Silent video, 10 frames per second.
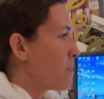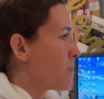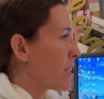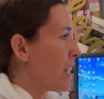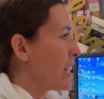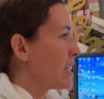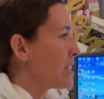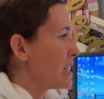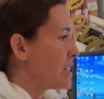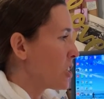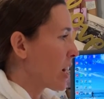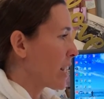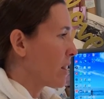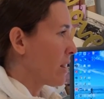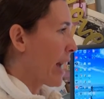It is easier on
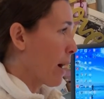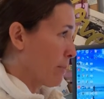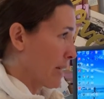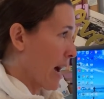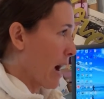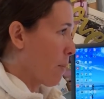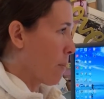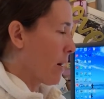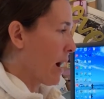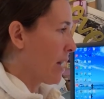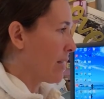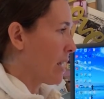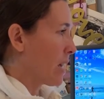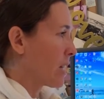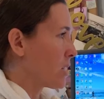a laptop, I
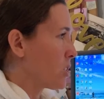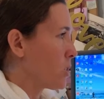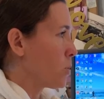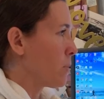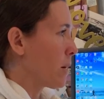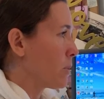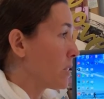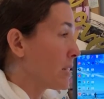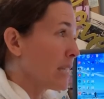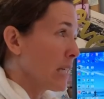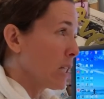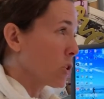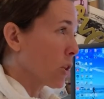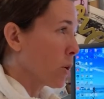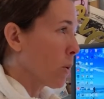think, to be able to see each
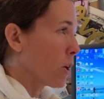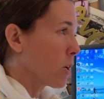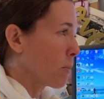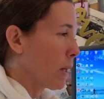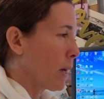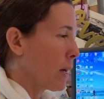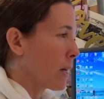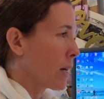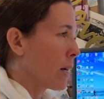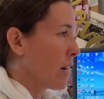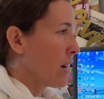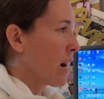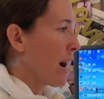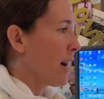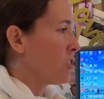other while you're playing
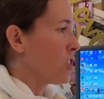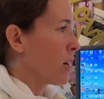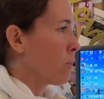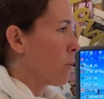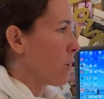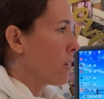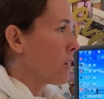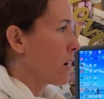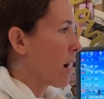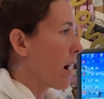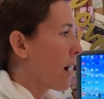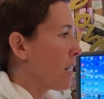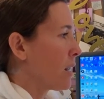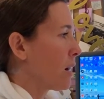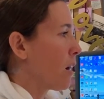on Jamboard.
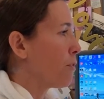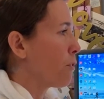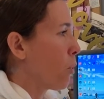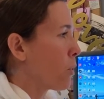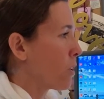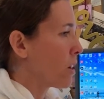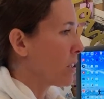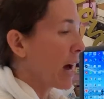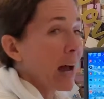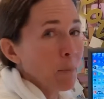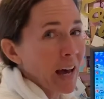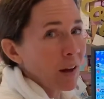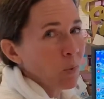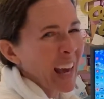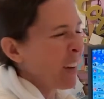On a phone or an
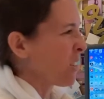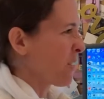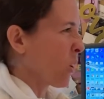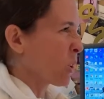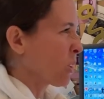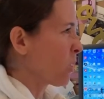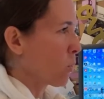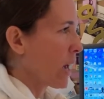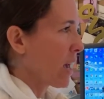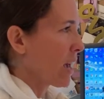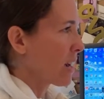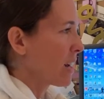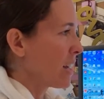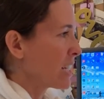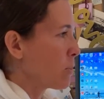iPad, we haven't found a good way
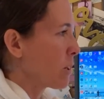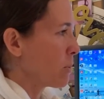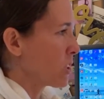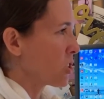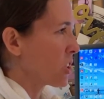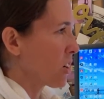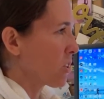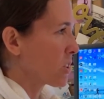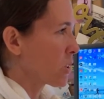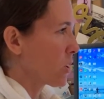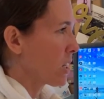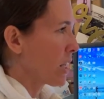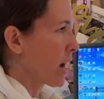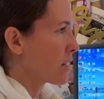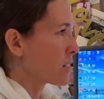to be able to share the screen
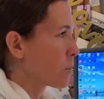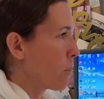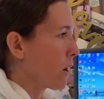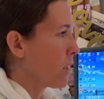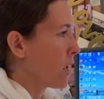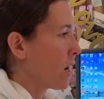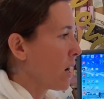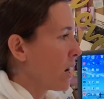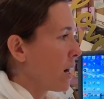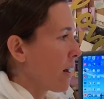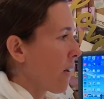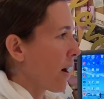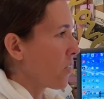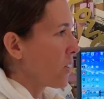yet, but I think